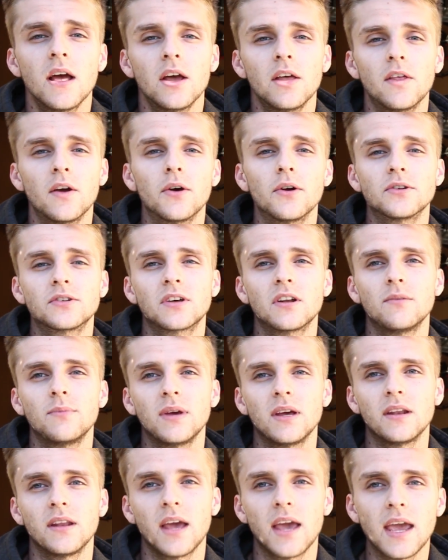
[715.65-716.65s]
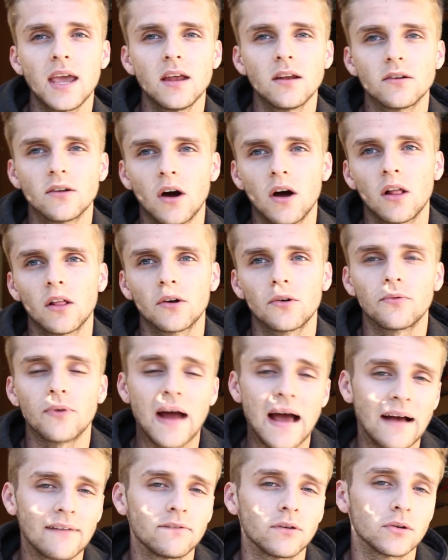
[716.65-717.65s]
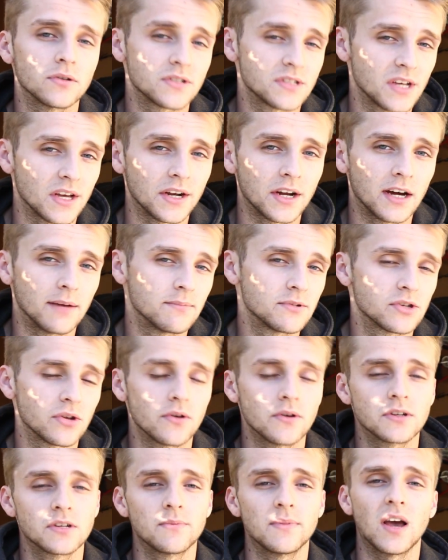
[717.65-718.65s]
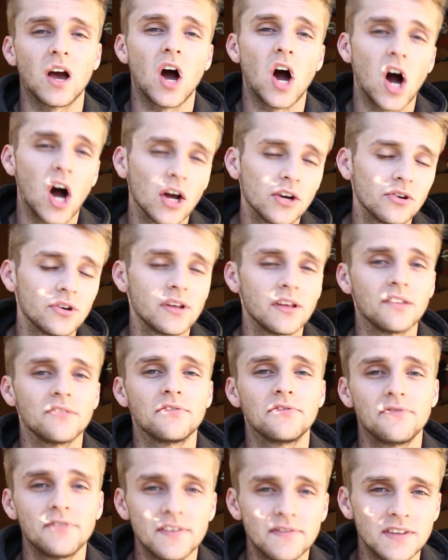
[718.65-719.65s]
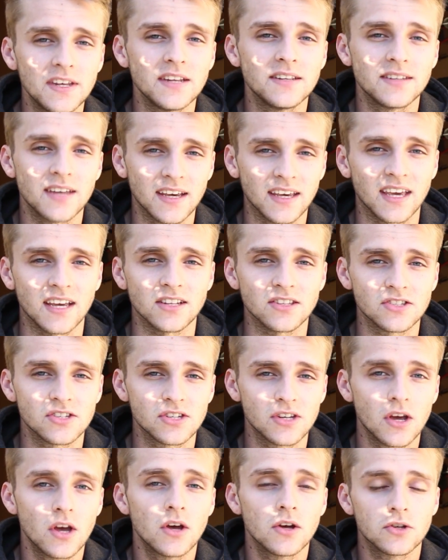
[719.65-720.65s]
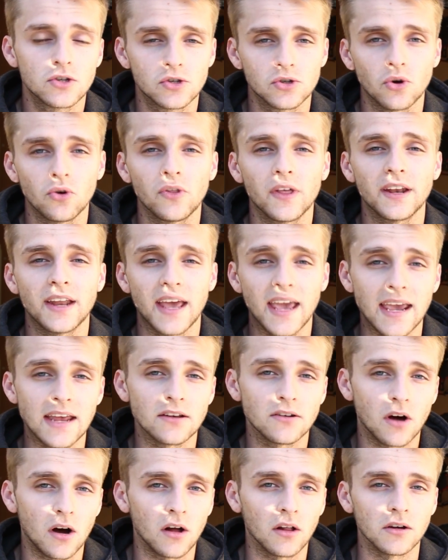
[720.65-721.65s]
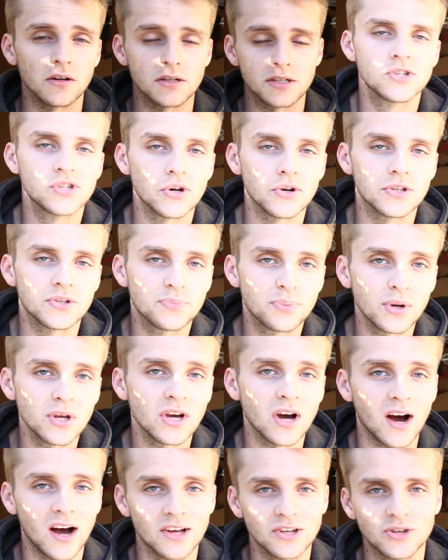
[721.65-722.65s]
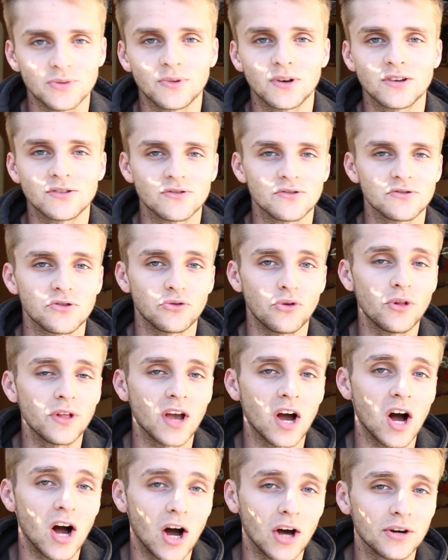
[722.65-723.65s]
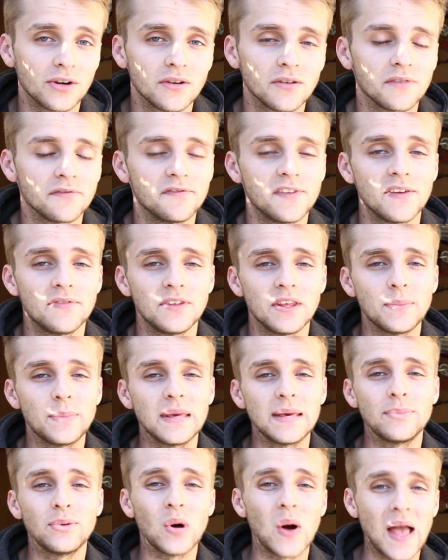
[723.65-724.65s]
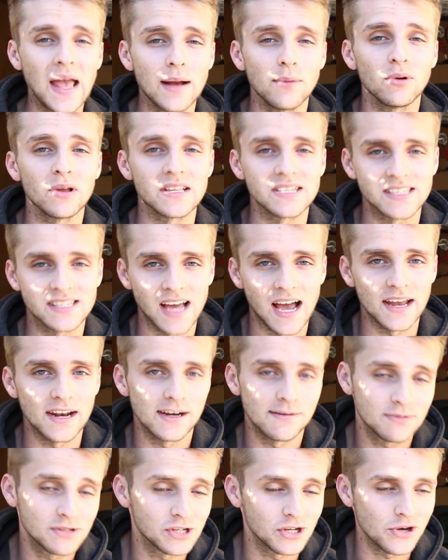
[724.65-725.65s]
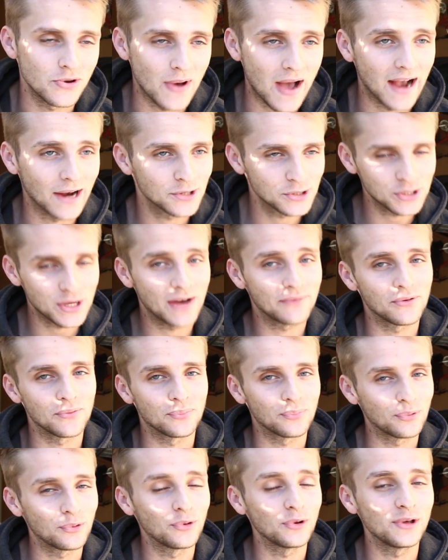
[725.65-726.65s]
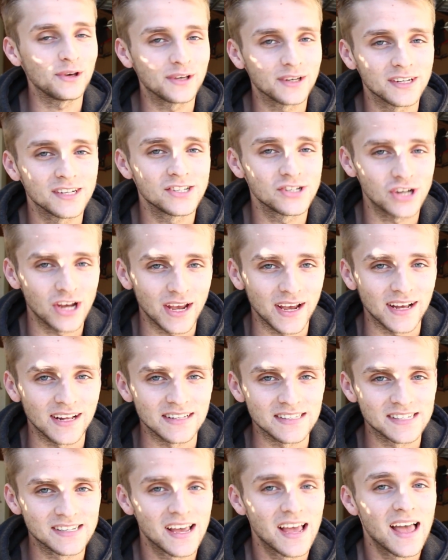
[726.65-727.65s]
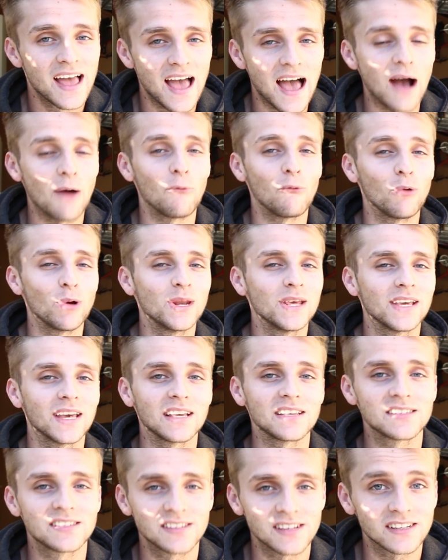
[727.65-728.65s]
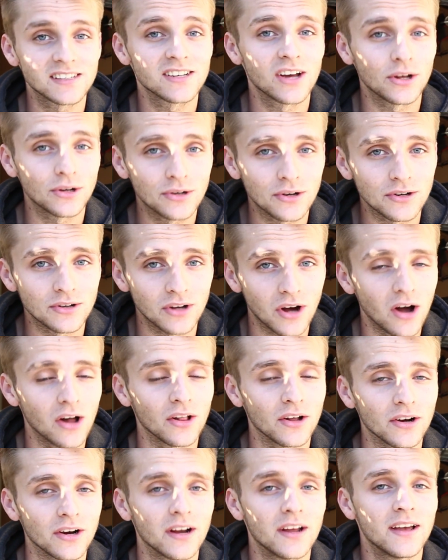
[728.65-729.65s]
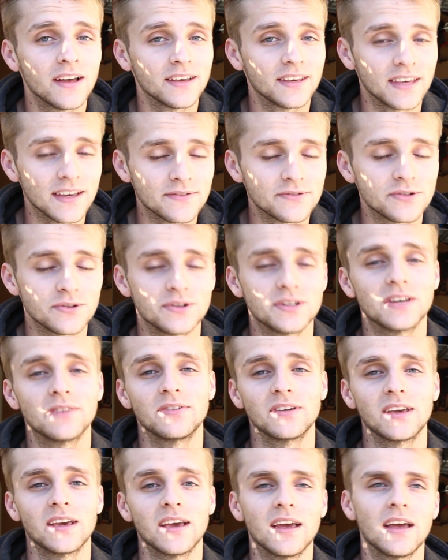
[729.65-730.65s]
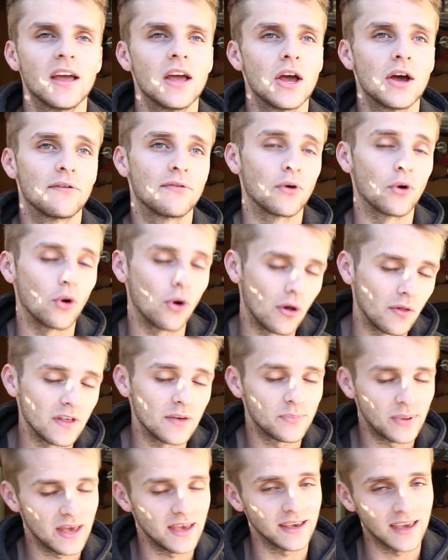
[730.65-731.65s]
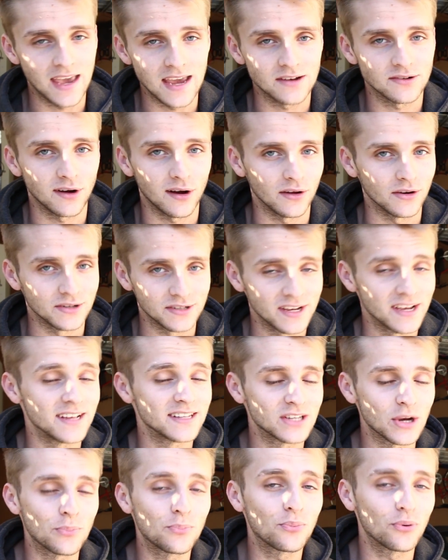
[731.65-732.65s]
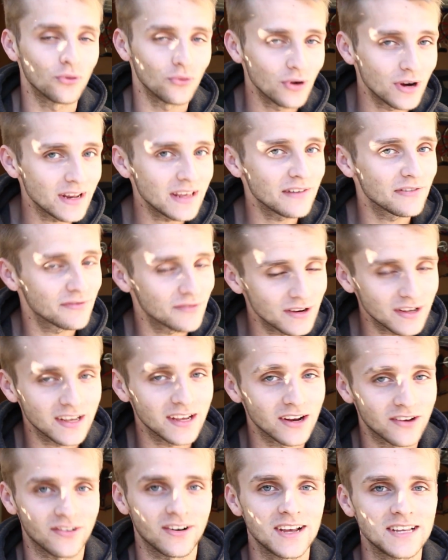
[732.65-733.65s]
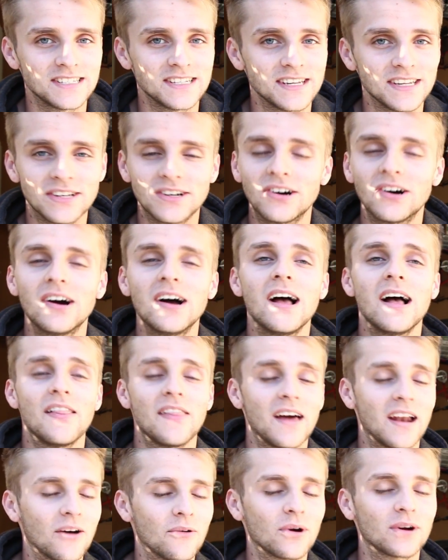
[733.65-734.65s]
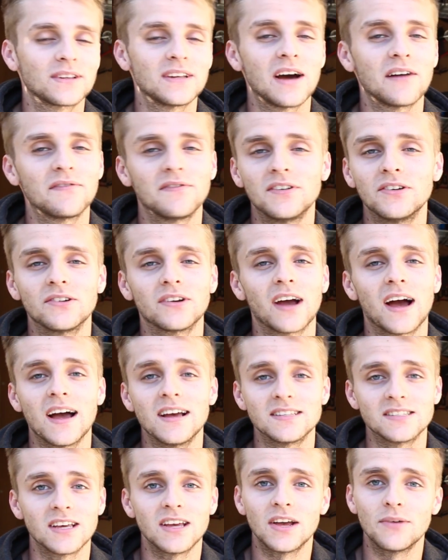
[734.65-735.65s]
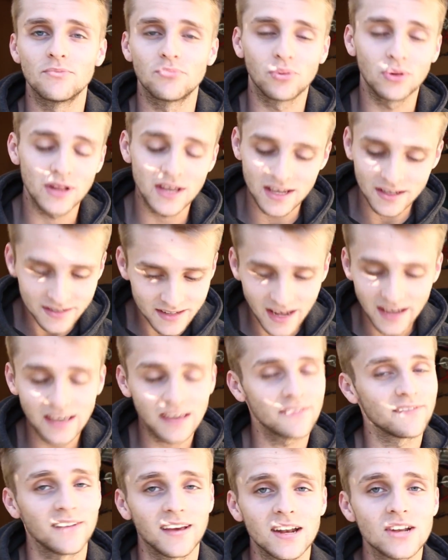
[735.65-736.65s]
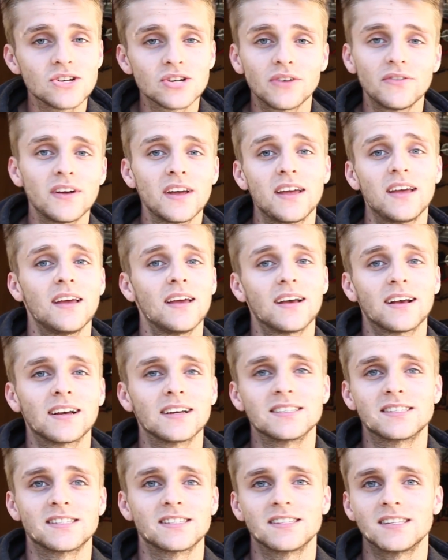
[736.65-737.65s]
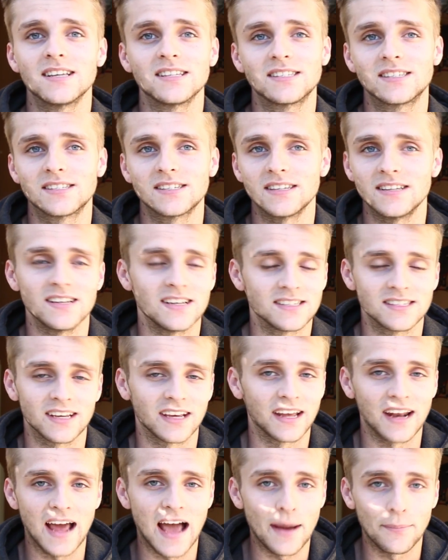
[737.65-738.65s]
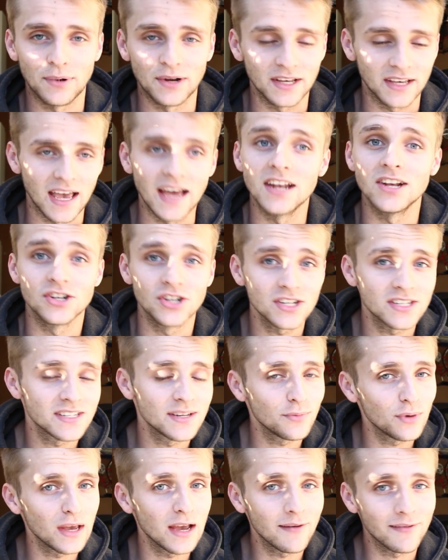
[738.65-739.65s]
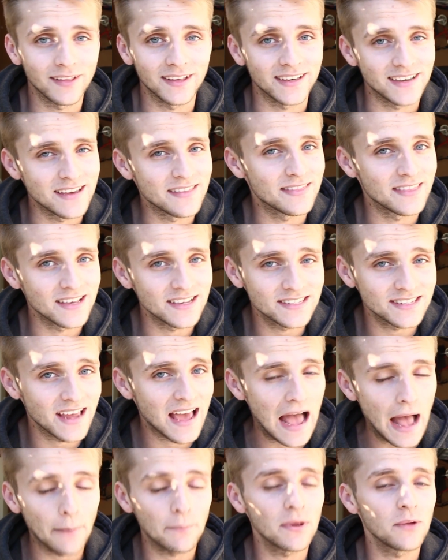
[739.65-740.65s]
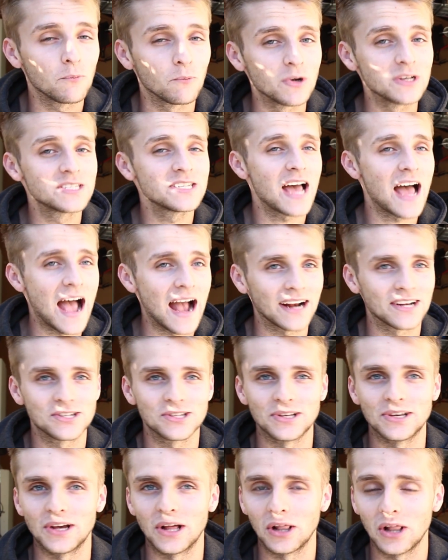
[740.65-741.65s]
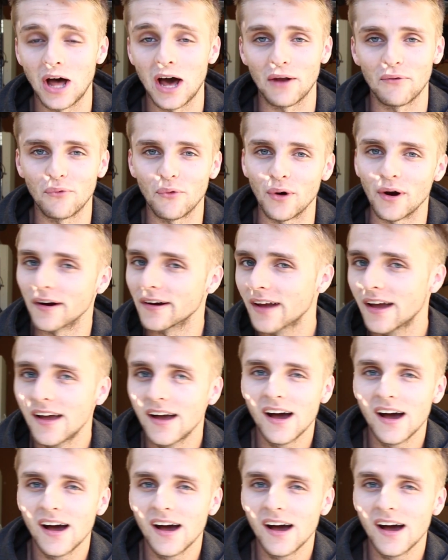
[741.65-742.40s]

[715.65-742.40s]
There is gonna be an $8 raffle set up, so there's gonna be 150 tickets sold at $8. So it's pretty awesome because only 150 people able to sign up, so you actually have a pretty good chance at winning a $600 gift certificate for only paying $8. It's a pretty freaking crazy deal that I worked out for you guys. Please take advantage of it because this isn't gonna happen again. Just to be able to get this to happen was actually a lot of work.